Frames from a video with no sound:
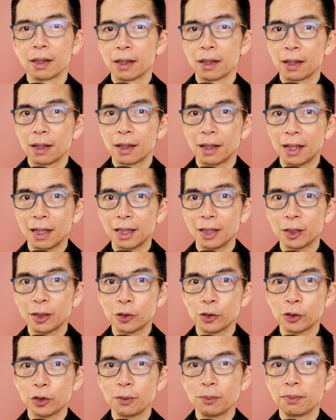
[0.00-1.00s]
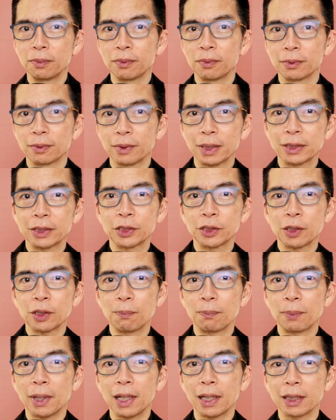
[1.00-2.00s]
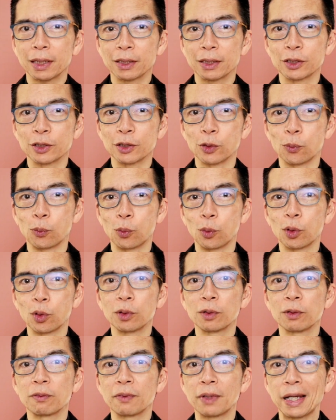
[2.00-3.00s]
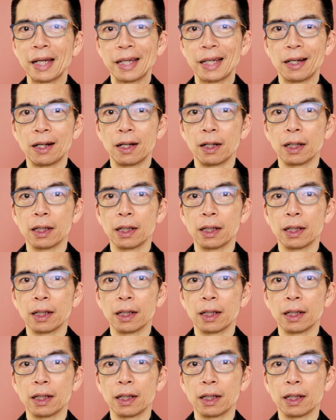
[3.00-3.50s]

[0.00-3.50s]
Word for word: Hi, YouTube. Let's jump back into the world of AI.